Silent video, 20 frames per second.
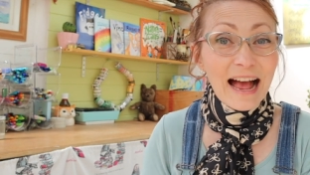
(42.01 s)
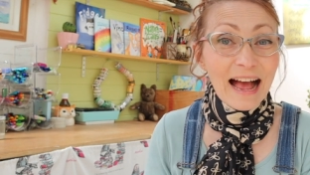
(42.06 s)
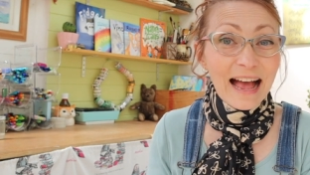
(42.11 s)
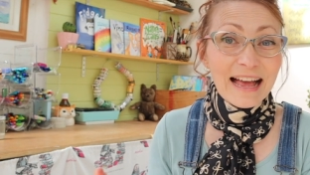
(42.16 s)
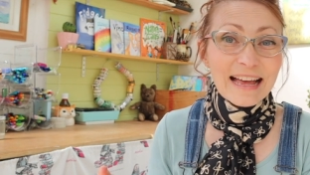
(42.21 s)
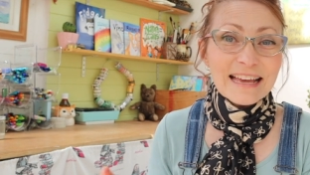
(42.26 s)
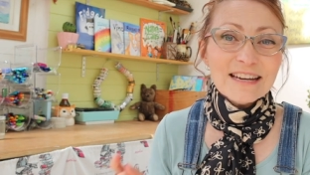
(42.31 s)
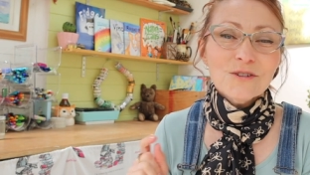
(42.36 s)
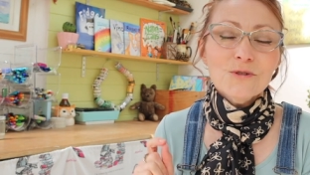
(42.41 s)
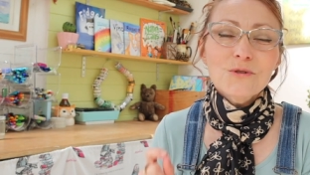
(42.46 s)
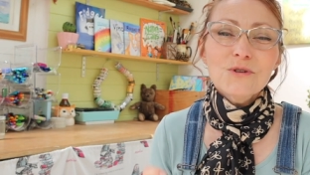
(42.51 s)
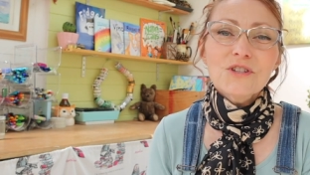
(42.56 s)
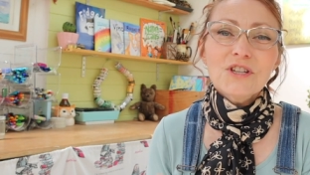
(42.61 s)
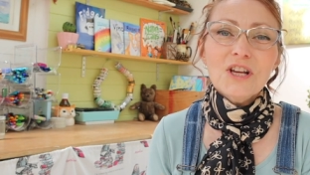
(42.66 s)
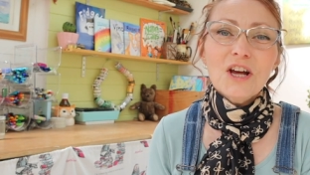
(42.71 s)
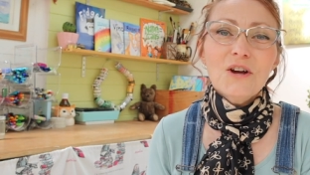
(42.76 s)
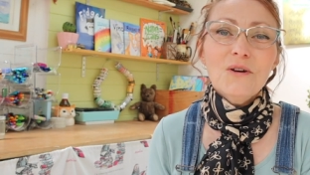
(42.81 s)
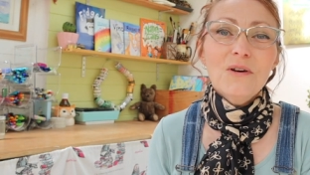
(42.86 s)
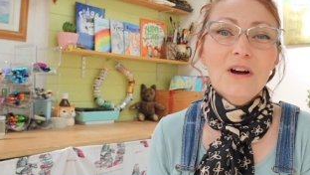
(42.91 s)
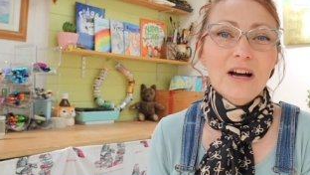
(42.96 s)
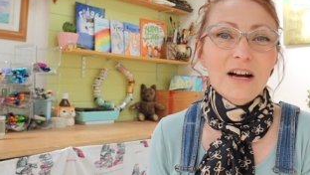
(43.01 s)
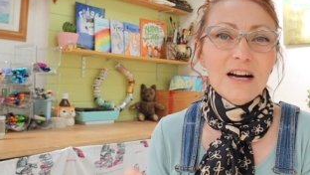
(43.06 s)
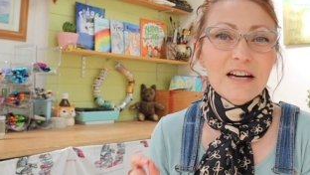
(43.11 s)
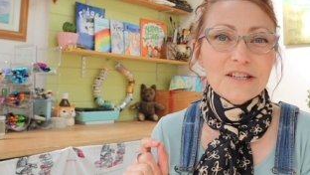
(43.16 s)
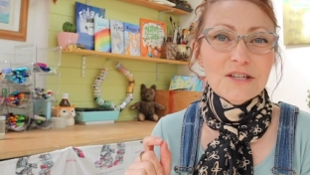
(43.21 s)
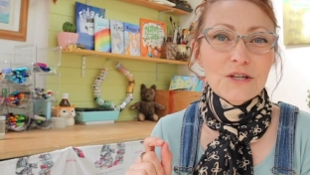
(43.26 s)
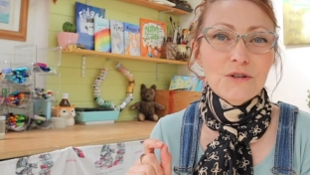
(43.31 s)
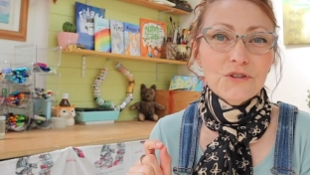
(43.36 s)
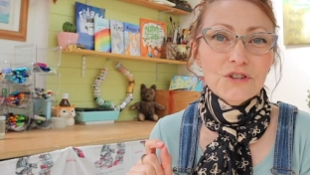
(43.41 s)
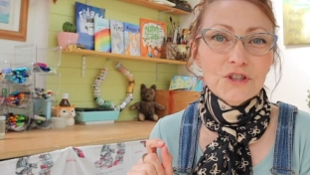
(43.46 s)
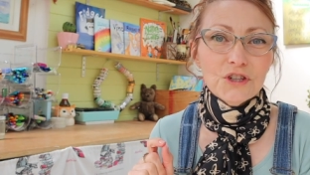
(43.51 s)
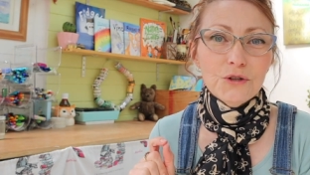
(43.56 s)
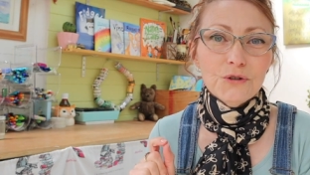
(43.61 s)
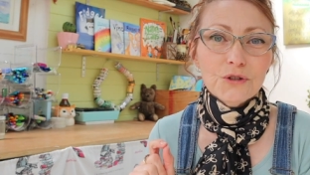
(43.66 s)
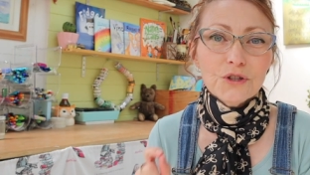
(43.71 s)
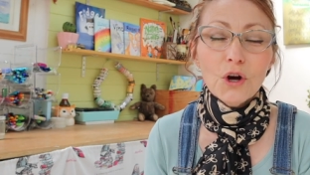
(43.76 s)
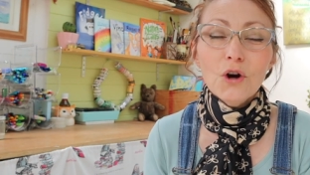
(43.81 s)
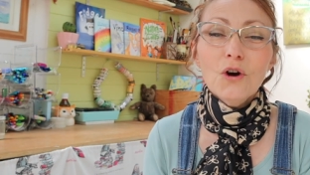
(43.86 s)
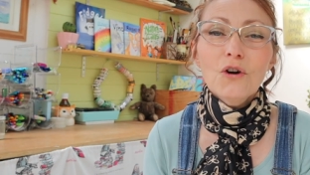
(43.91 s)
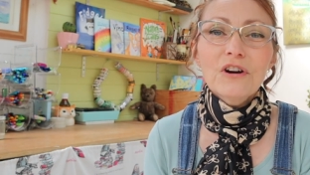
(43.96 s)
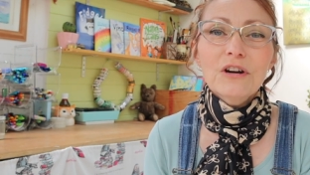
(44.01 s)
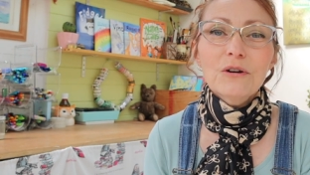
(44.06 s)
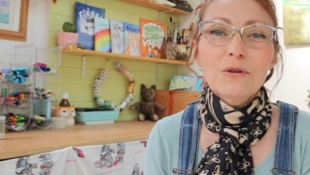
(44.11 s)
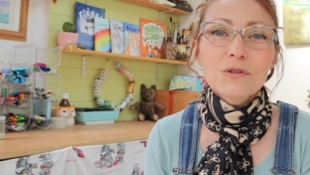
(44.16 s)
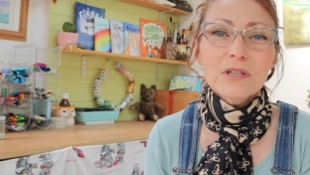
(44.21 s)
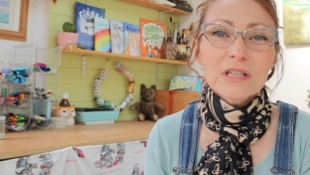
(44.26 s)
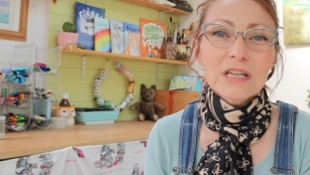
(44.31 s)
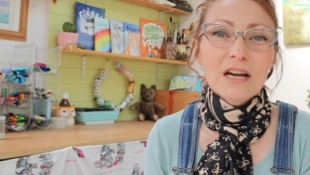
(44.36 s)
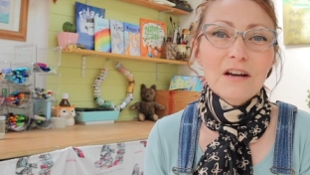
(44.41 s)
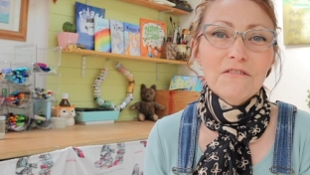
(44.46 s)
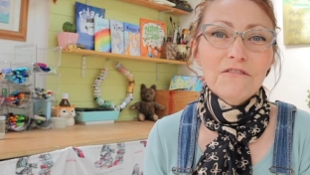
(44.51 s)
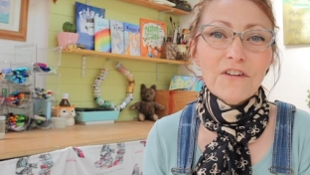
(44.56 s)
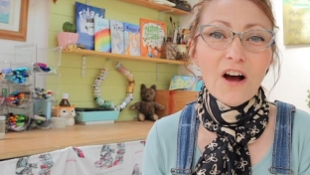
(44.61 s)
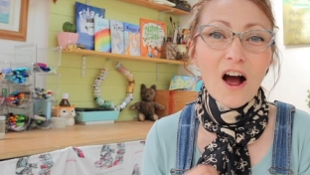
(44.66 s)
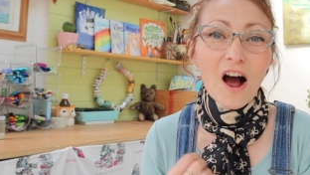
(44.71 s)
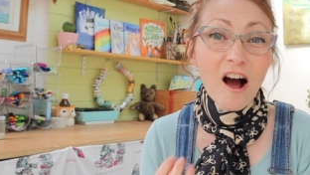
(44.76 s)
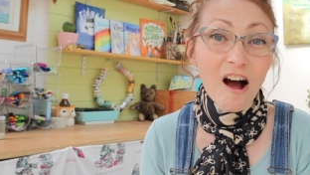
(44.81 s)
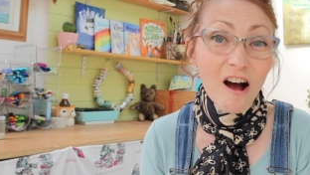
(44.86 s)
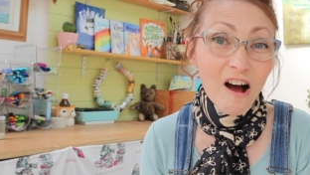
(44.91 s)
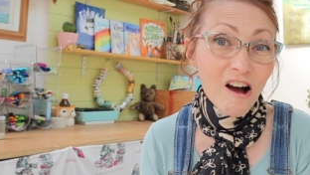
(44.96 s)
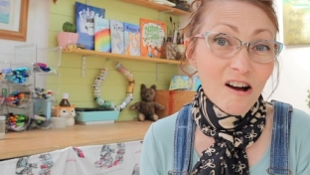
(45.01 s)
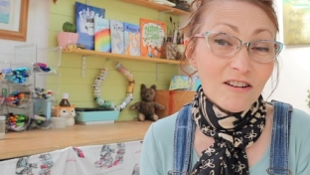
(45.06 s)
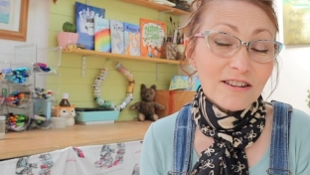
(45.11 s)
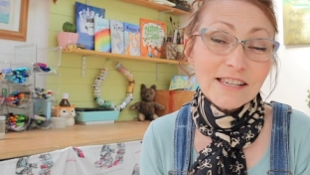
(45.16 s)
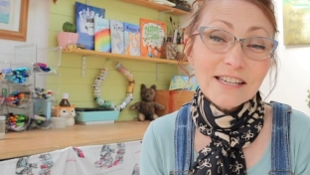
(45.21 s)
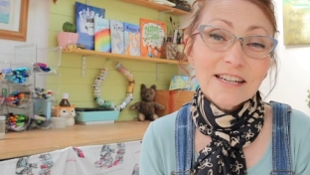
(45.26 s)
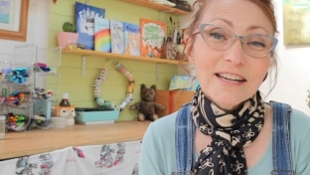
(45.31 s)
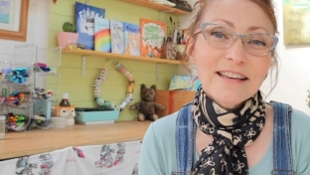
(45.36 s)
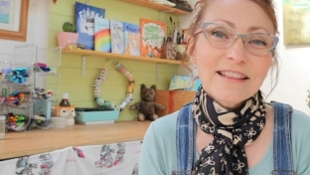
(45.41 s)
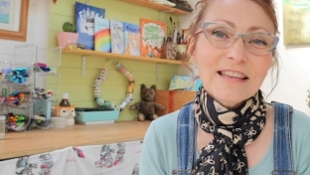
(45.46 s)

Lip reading: and also I do tutorials for art.